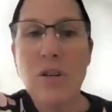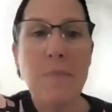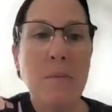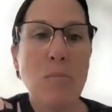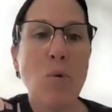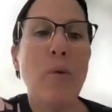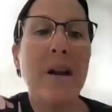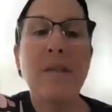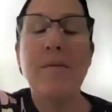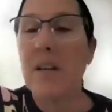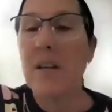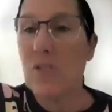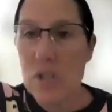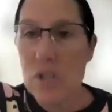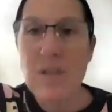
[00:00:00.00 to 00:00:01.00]
going to be more
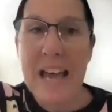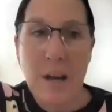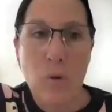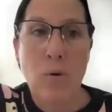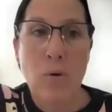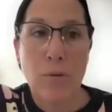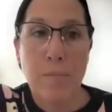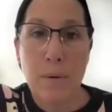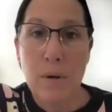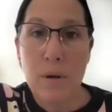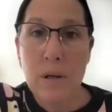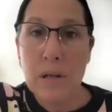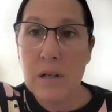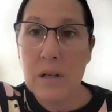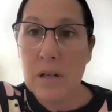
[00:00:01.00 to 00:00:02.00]
relevant to that group.
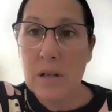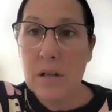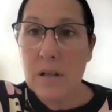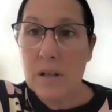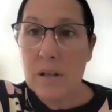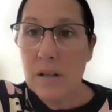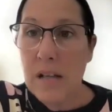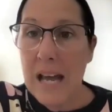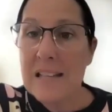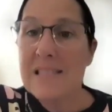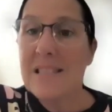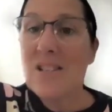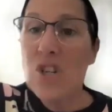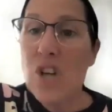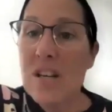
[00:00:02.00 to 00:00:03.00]
Okay,
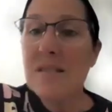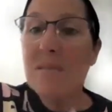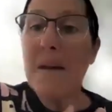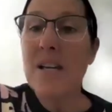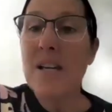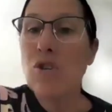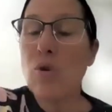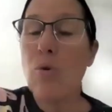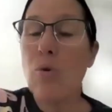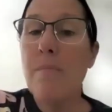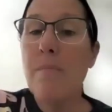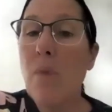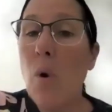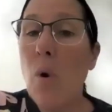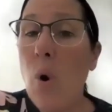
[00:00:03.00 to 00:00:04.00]
so just make sure the
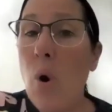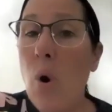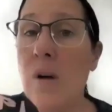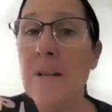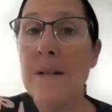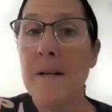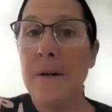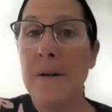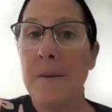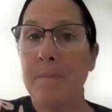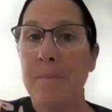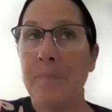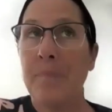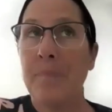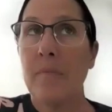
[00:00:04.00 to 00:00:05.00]
more
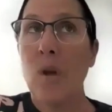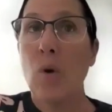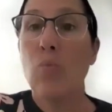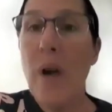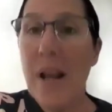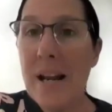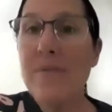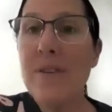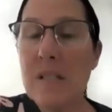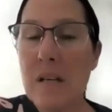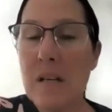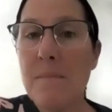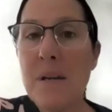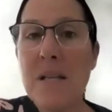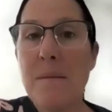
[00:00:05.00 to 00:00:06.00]
relevant it
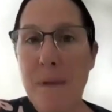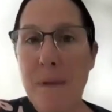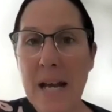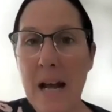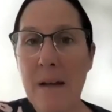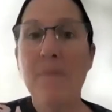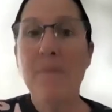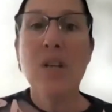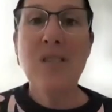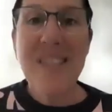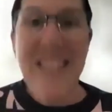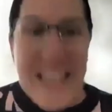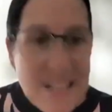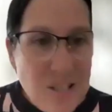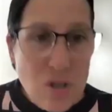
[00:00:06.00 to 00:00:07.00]
can be, the better. So
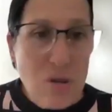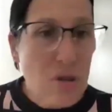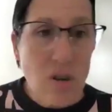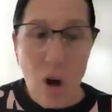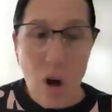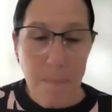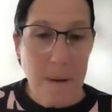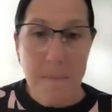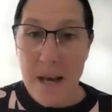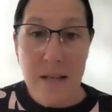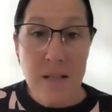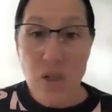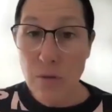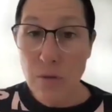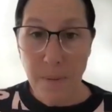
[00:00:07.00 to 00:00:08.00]
yes, you can copy
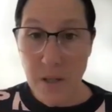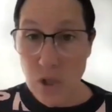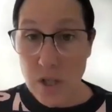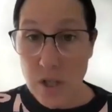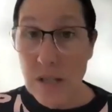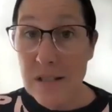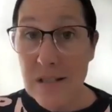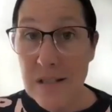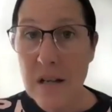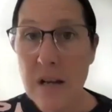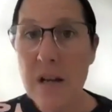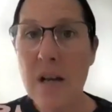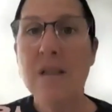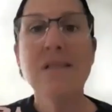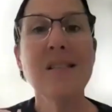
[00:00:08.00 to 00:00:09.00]
paste your pitches.
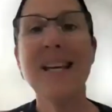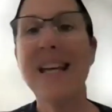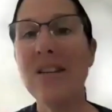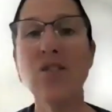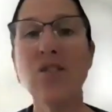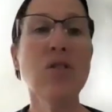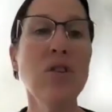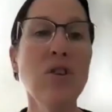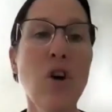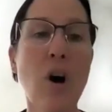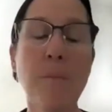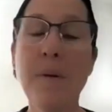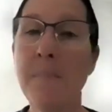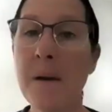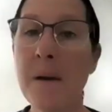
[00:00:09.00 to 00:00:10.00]
So yes, you can
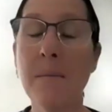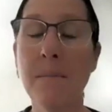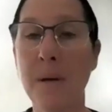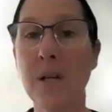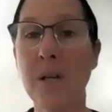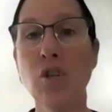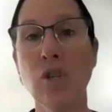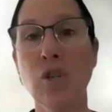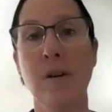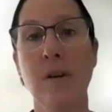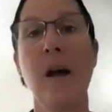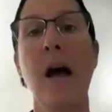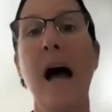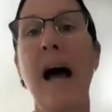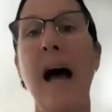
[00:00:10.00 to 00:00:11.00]
copy pitch
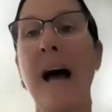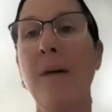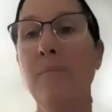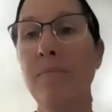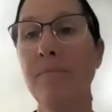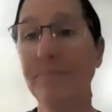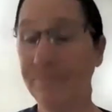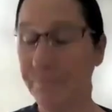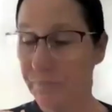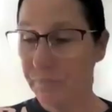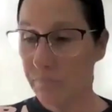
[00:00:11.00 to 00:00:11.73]
and